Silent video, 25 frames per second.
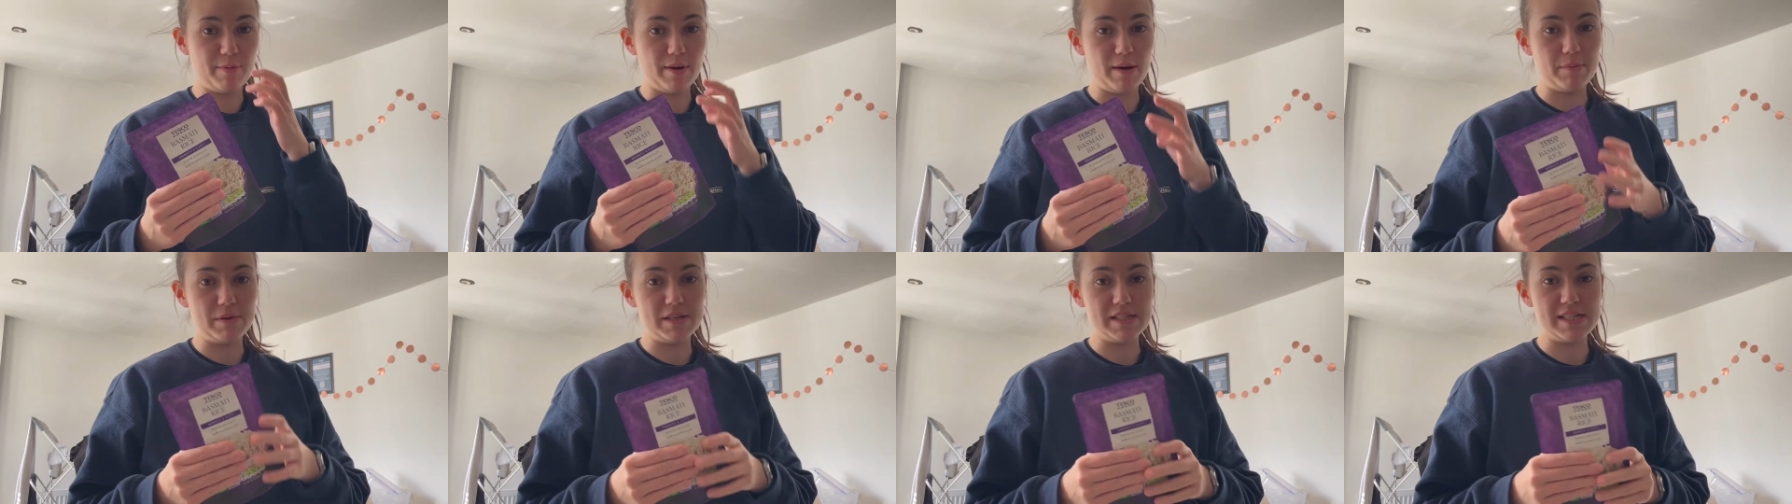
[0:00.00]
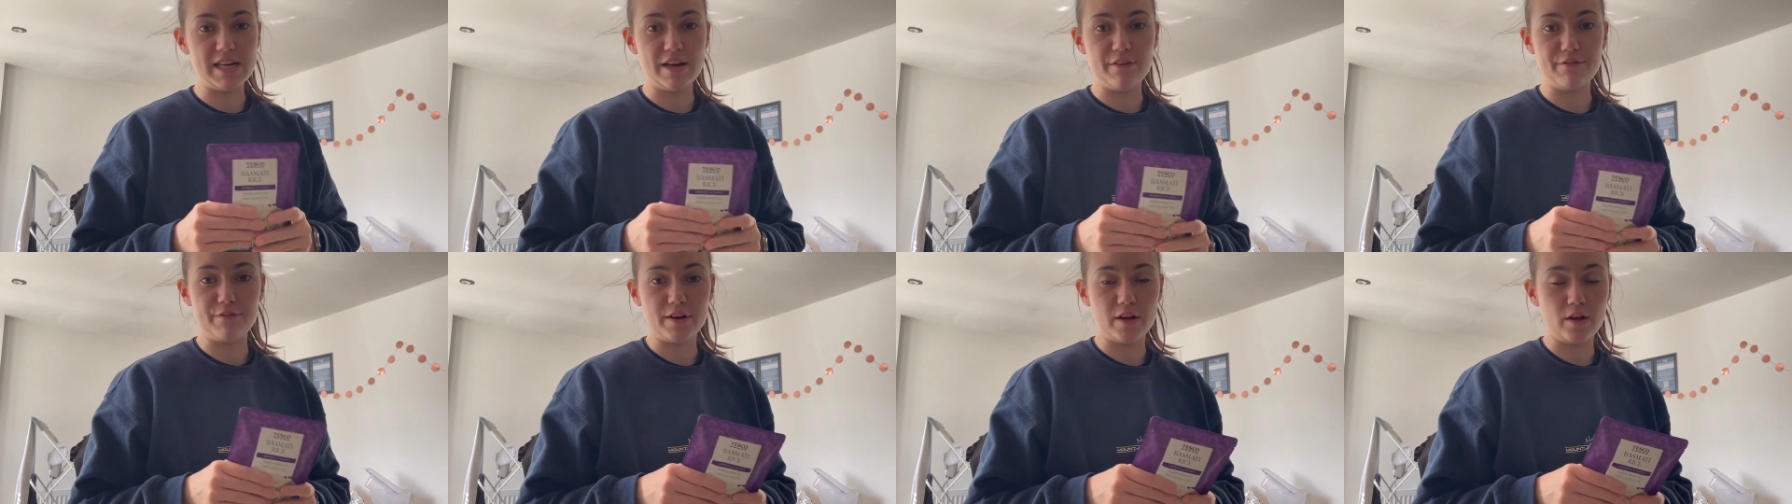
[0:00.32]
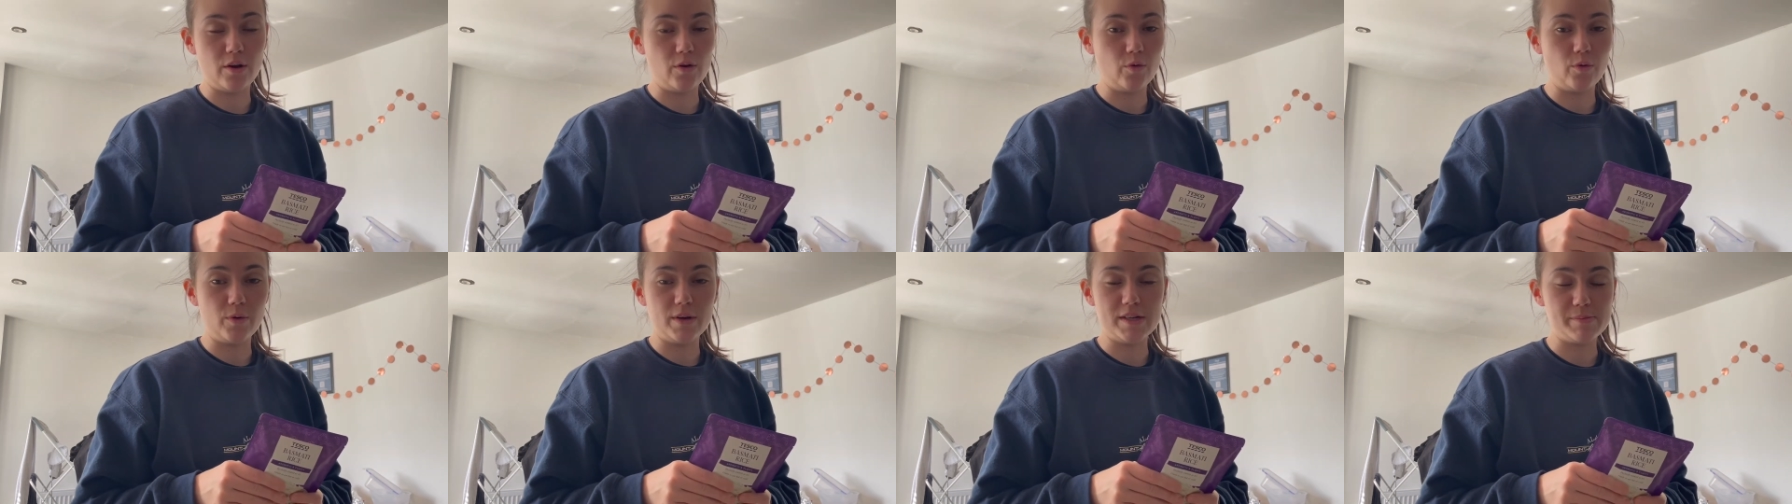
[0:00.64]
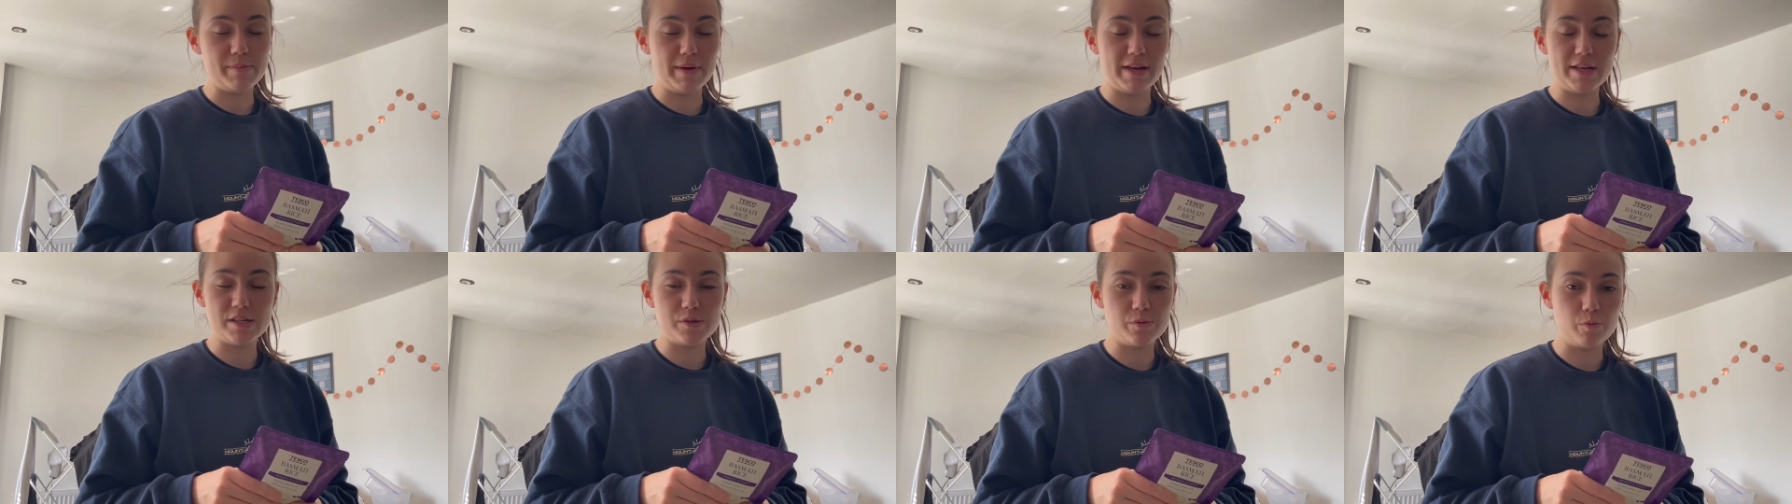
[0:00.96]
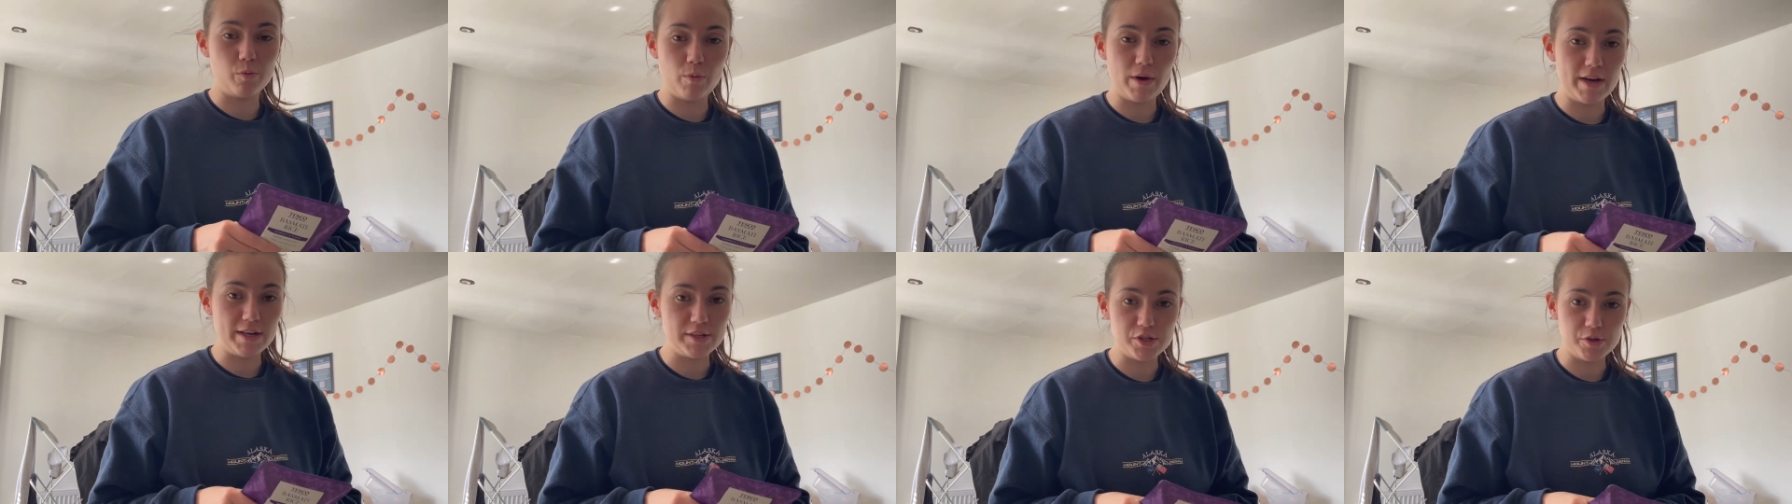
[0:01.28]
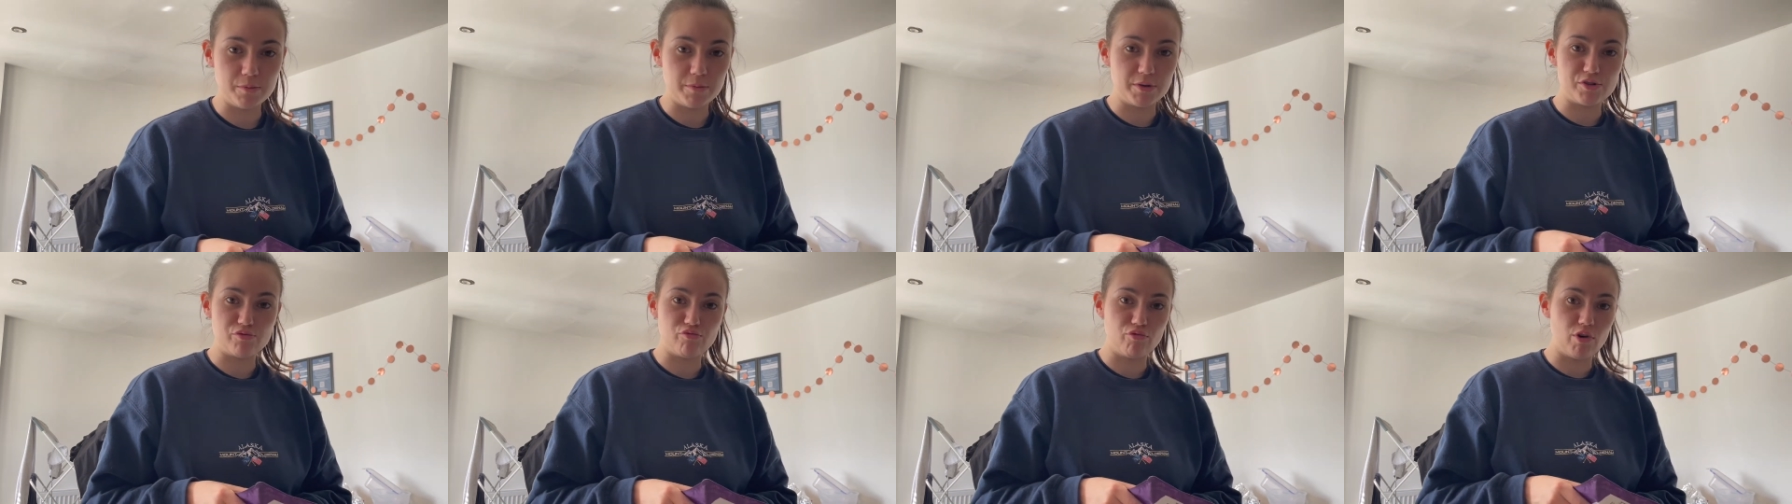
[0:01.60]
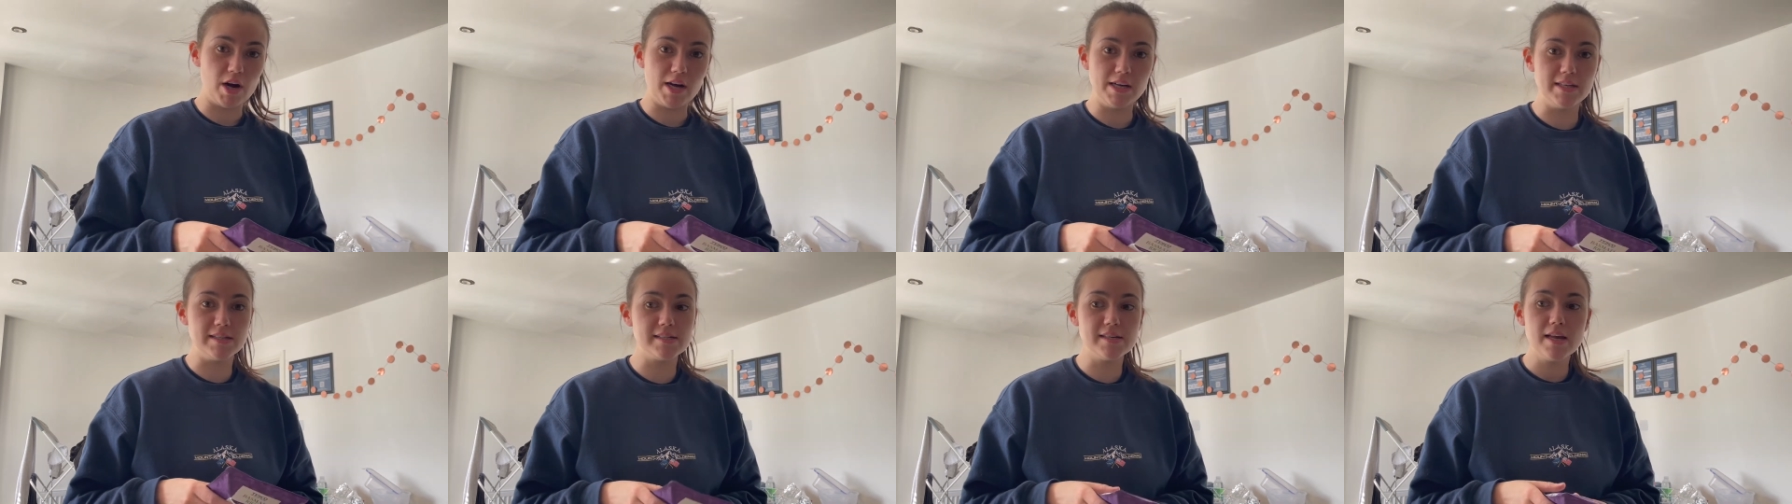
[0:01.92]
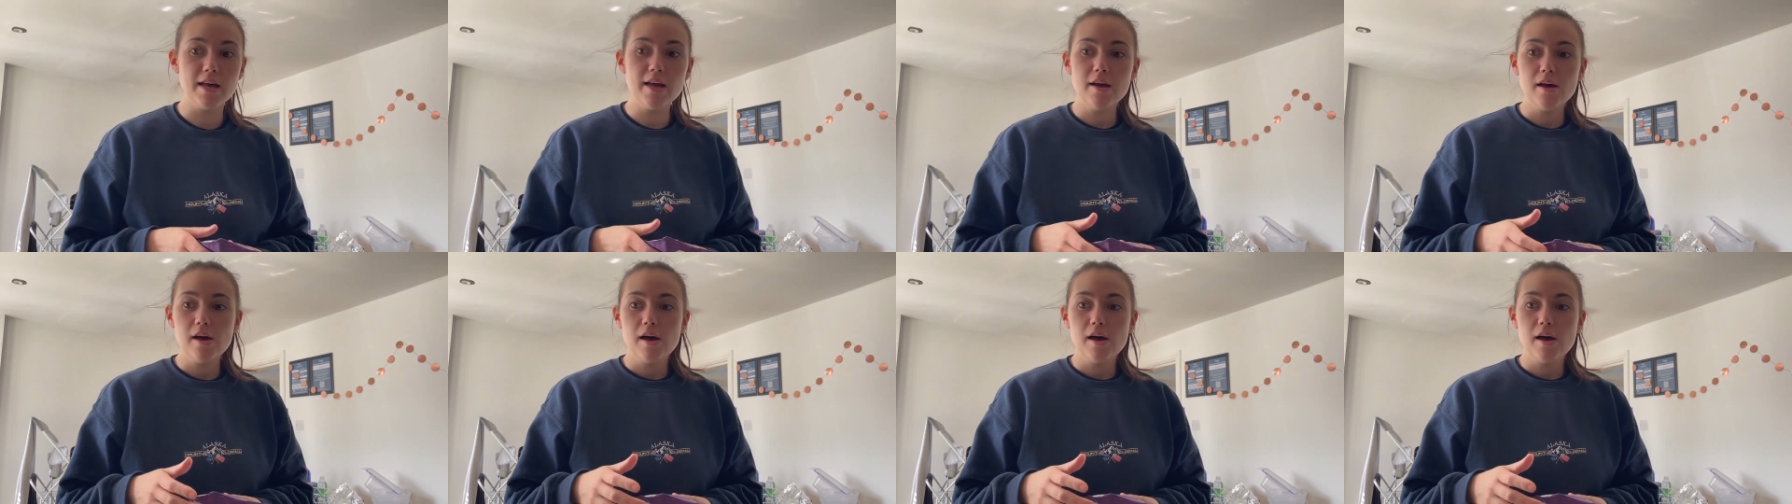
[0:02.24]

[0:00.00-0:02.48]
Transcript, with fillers: by myself and I'll always make way too much rice.